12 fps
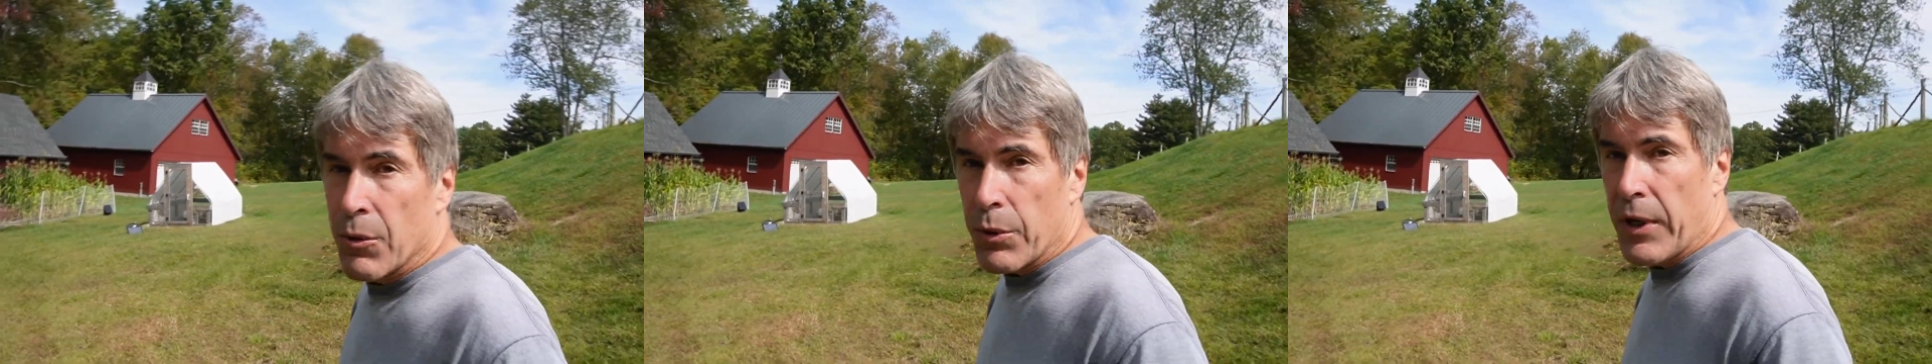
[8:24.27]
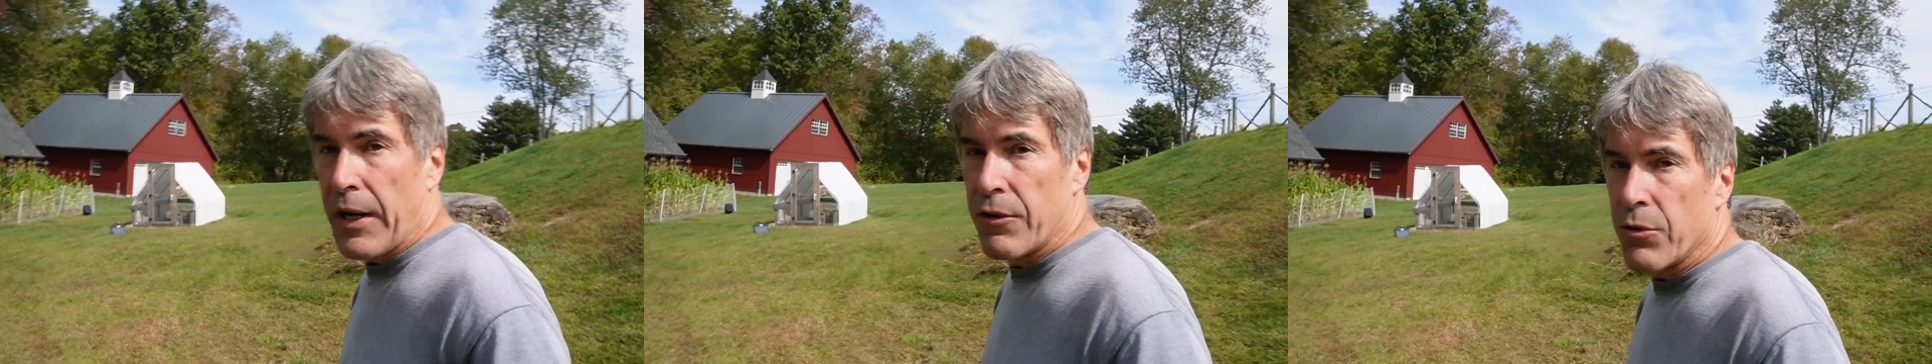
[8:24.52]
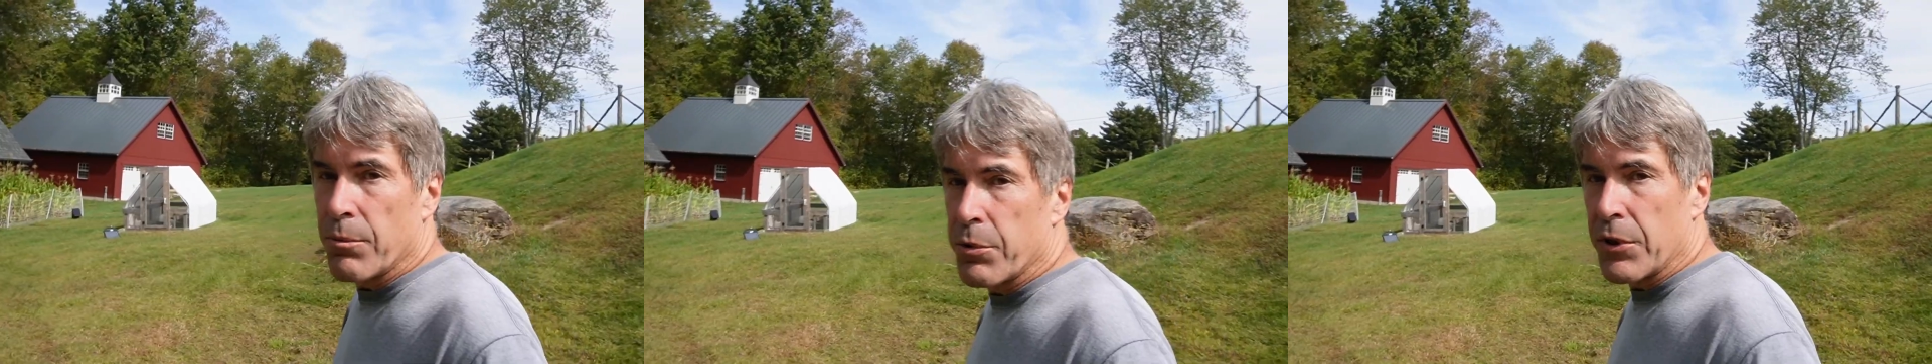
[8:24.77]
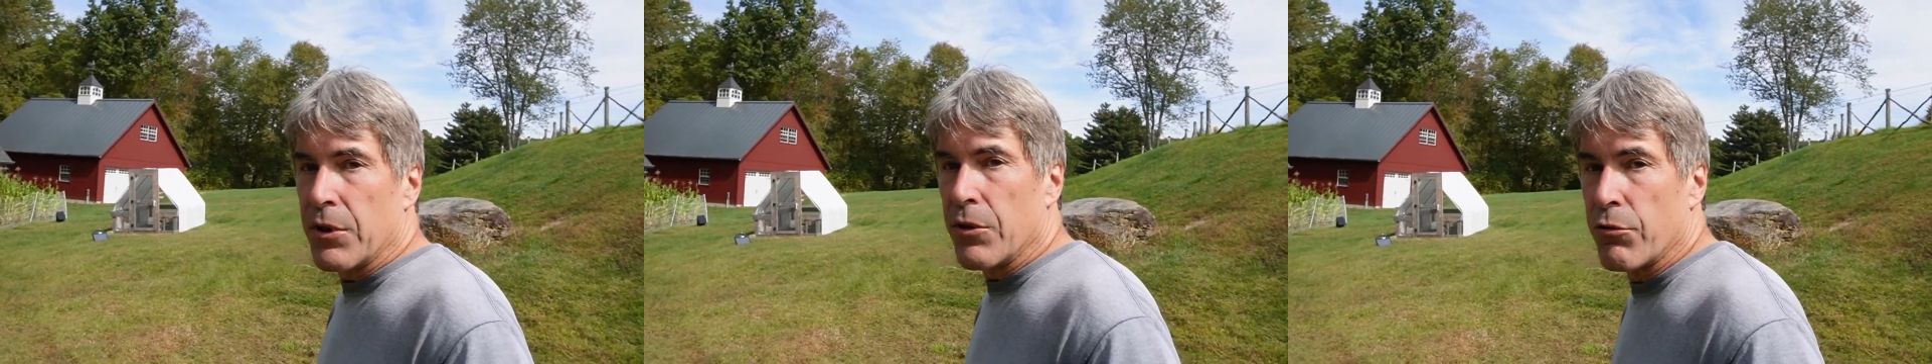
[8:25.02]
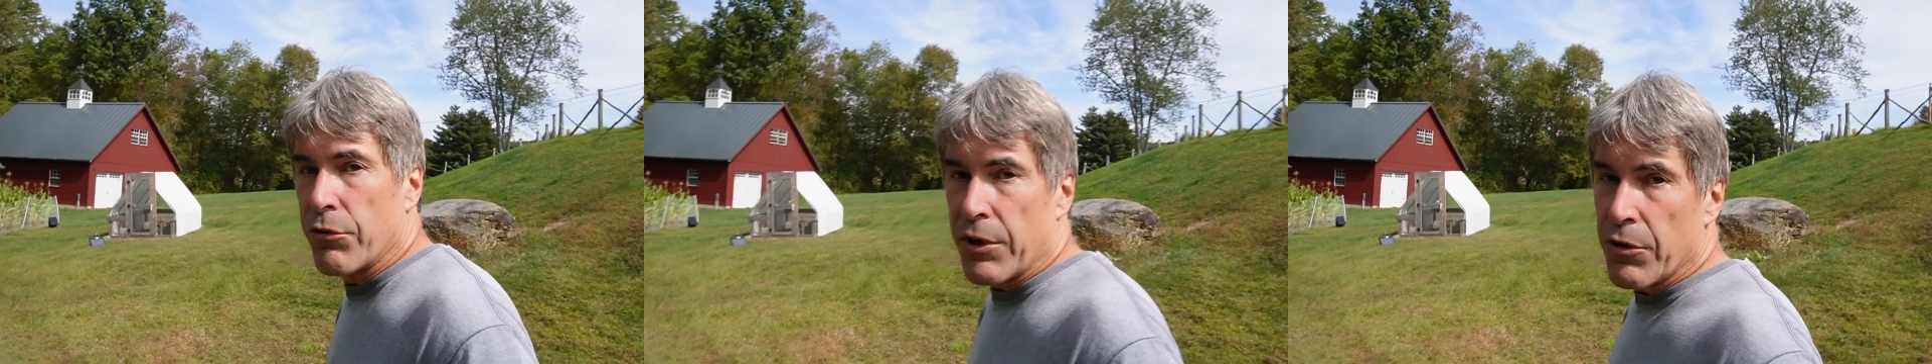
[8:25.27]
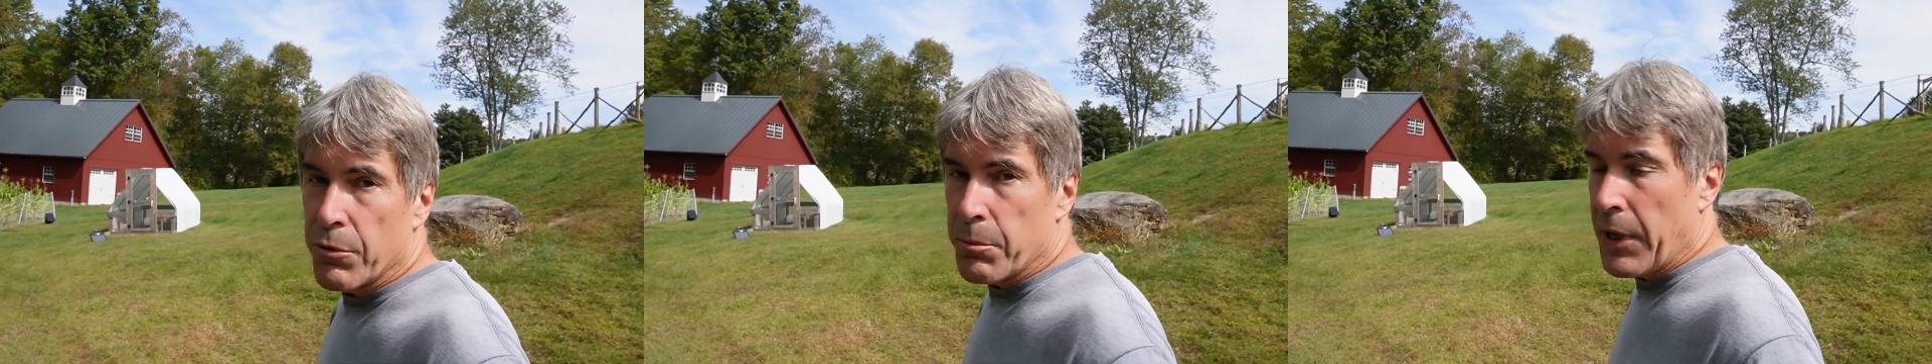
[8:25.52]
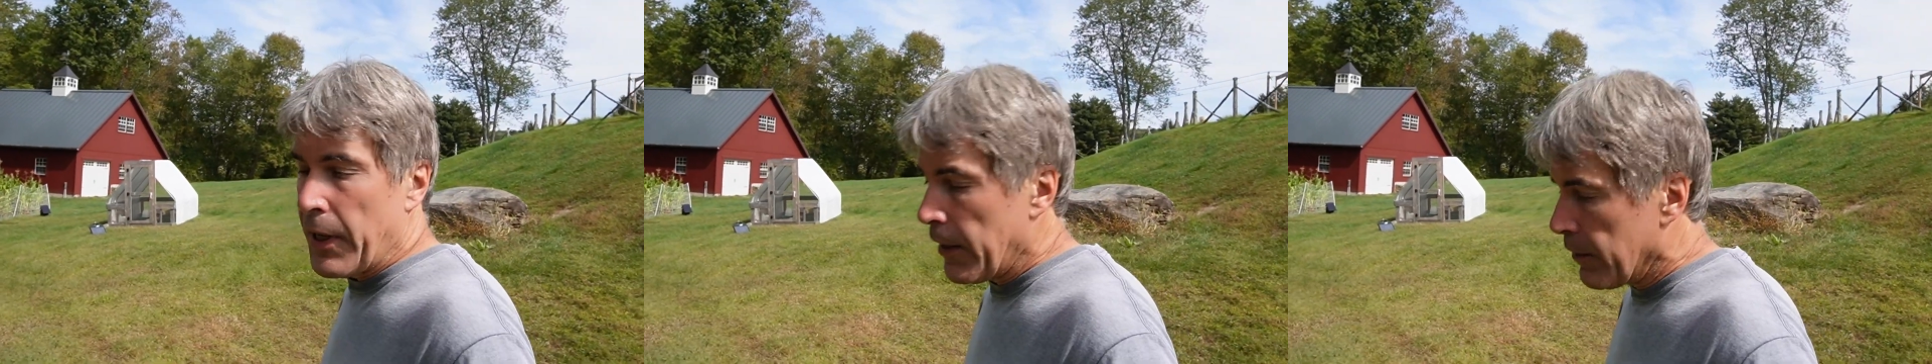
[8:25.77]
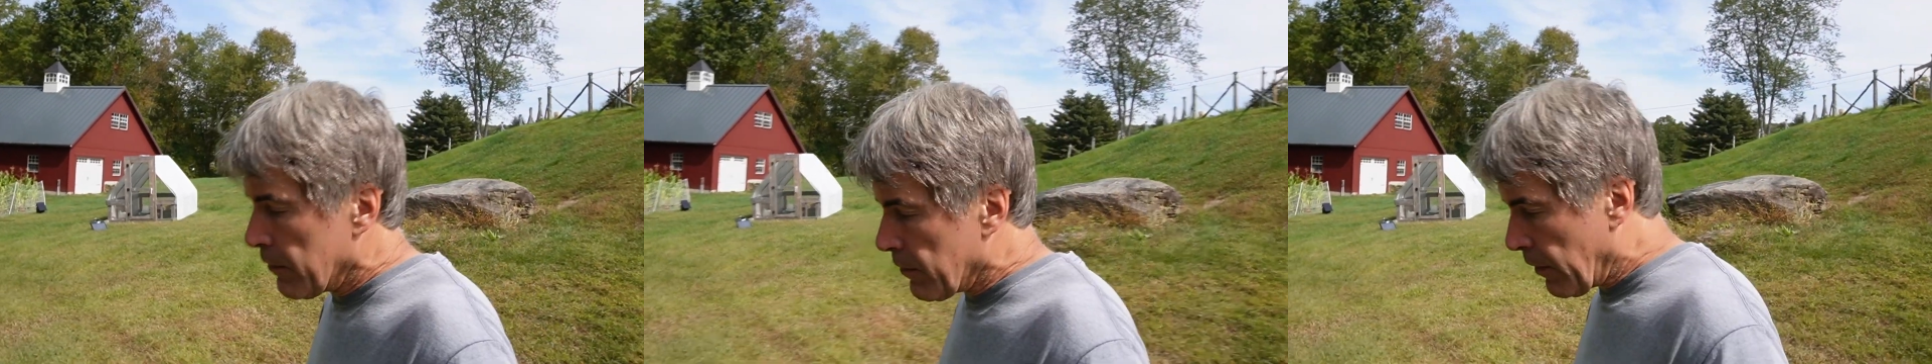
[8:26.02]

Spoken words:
we got into a pretty good rhythm, and